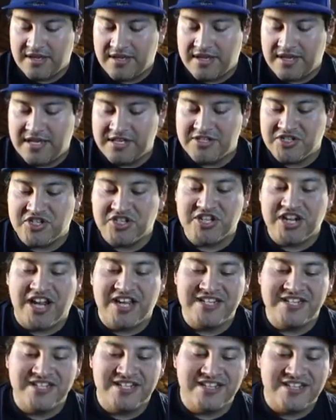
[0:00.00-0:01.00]
a
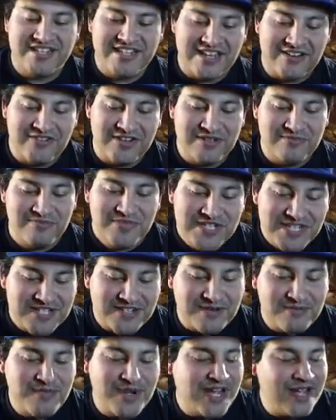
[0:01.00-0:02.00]
shiny Galarian
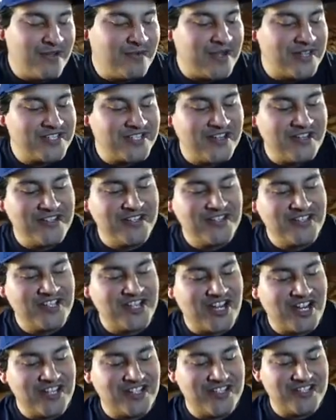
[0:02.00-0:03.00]
Mr. Mime. I saw those
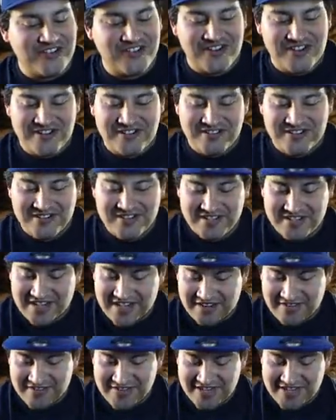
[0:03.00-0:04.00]
shiny star
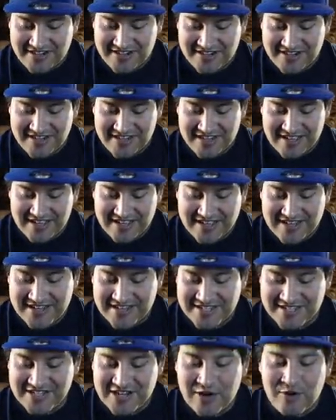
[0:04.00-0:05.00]
down there.
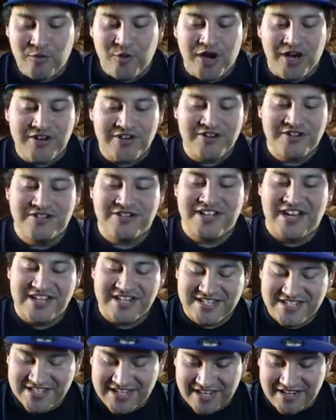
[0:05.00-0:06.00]
I saw water, got
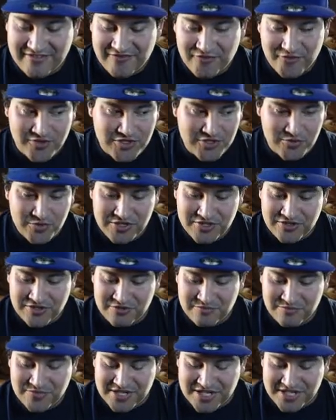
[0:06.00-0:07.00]
excited for a
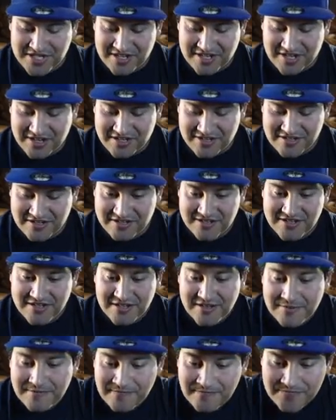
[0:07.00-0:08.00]
Suicune, but it's not.
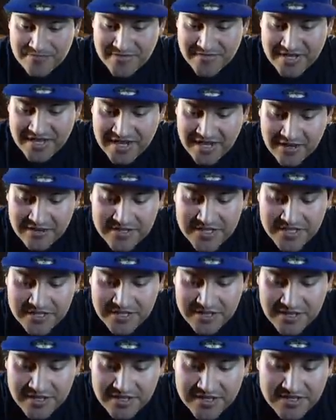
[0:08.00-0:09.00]
And how's it?
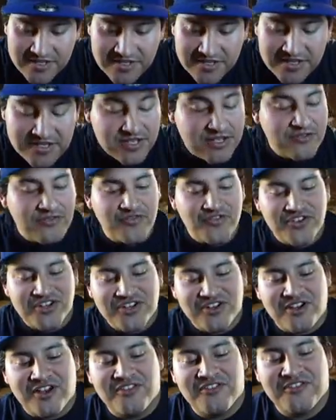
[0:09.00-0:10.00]

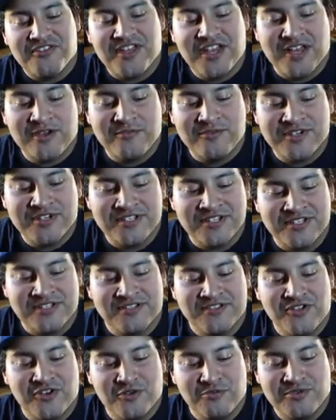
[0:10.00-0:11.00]
Silvering on that
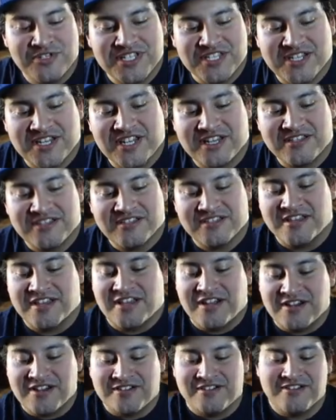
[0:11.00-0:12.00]
one. No mistake
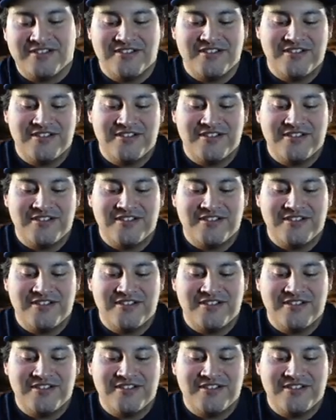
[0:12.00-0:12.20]
there.